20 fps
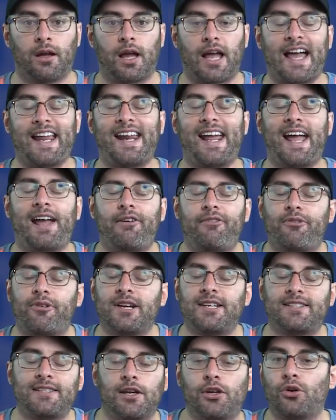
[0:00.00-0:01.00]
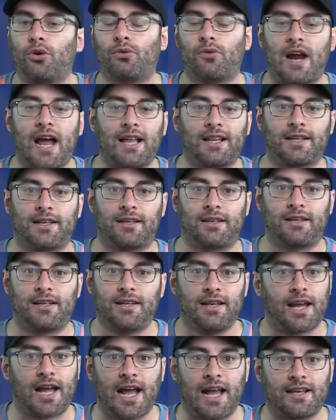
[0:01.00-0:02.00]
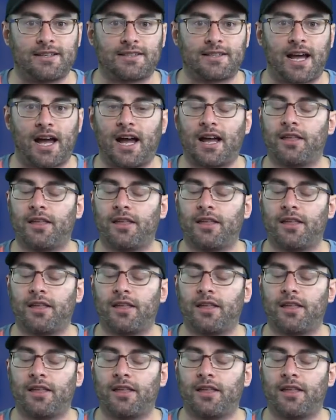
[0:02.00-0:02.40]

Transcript: At every single rally he has,